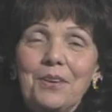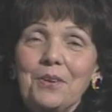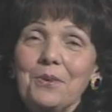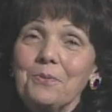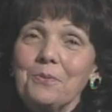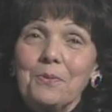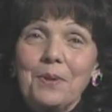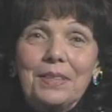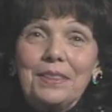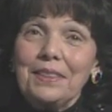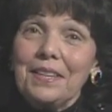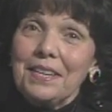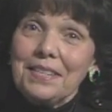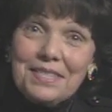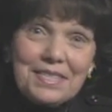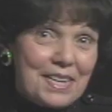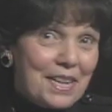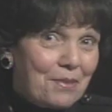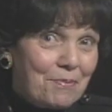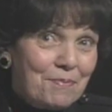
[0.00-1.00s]
What does
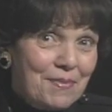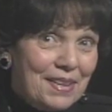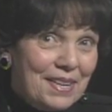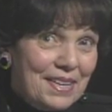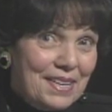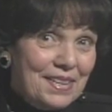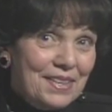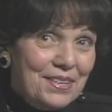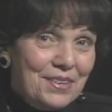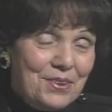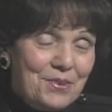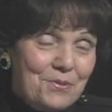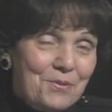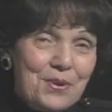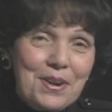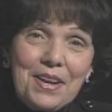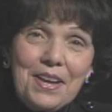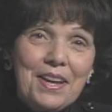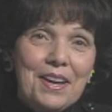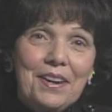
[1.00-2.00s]
that mean?
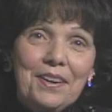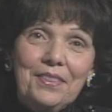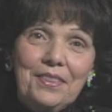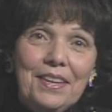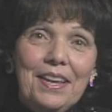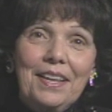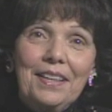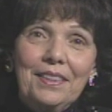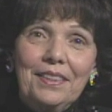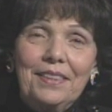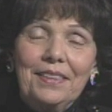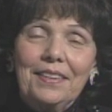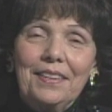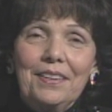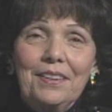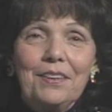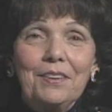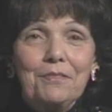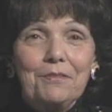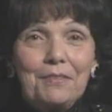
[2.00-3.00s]
We heard that
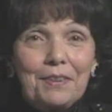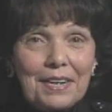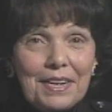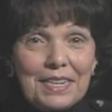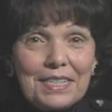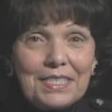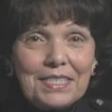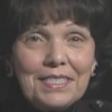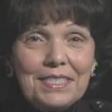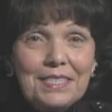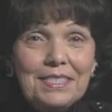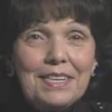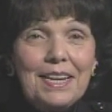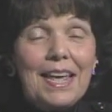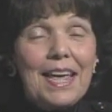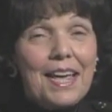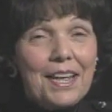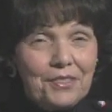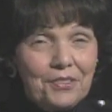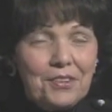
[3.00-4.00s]
phrase
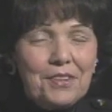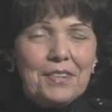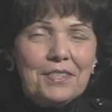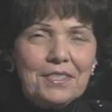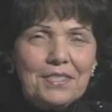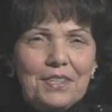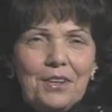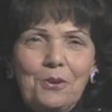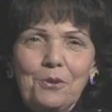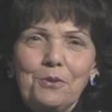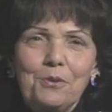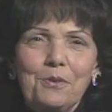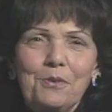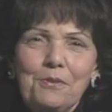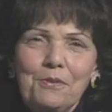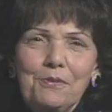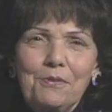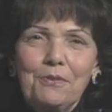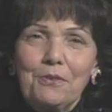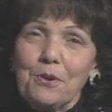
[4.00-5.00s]
8 years
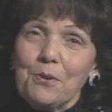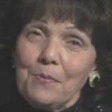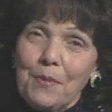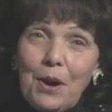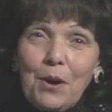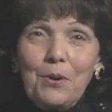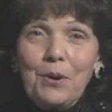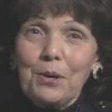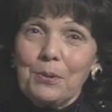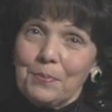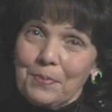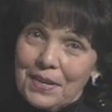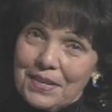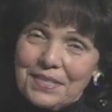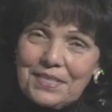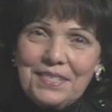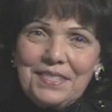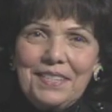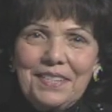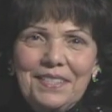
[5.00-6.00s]
ago from our
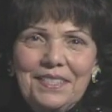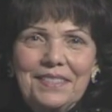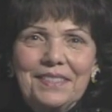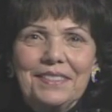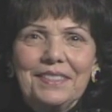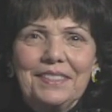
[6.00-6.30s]
president,